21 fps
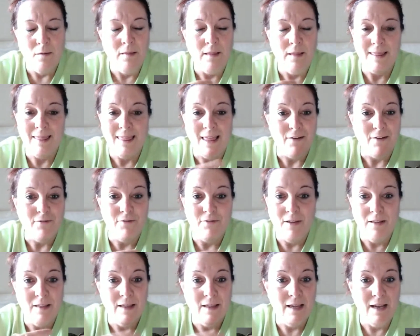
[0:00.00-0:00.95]
Let that
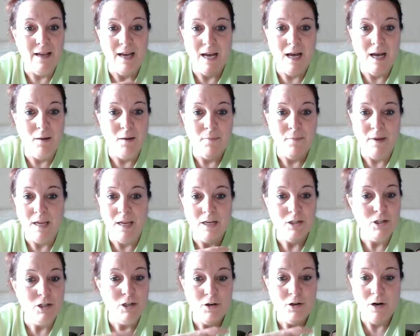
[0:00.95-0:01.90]
feeling come
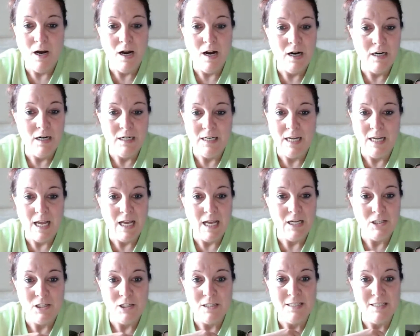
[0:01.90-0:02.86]
into your heart
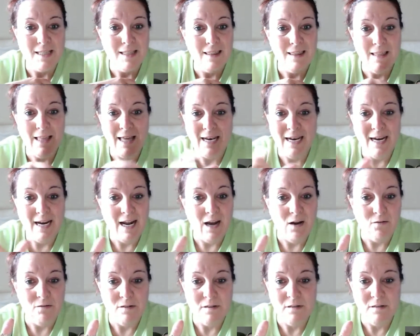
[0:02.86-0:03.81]
and just let it
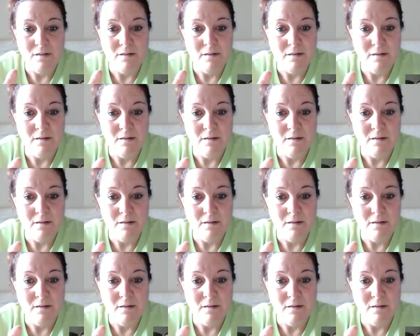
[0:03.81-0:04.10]
out.